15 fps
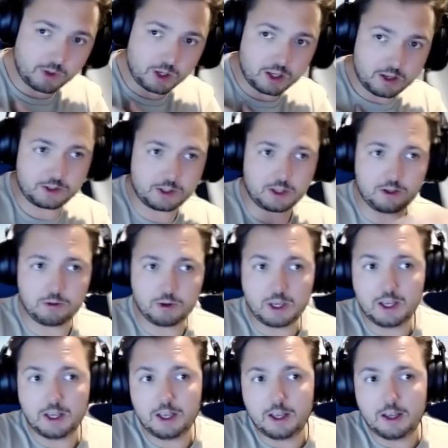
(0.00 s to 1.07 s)
So
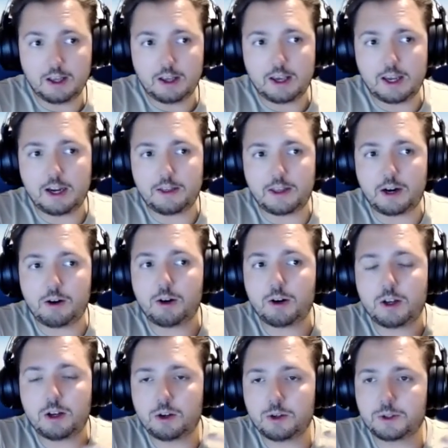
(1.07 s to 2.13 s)
there are
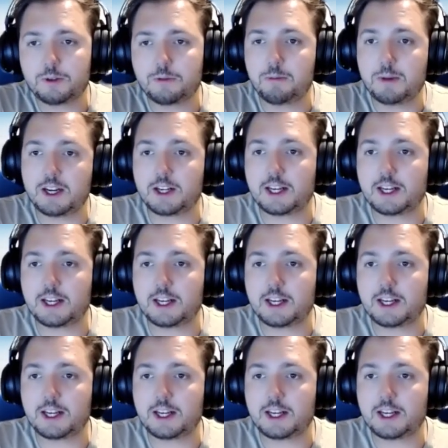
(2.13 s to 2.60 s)
lots of media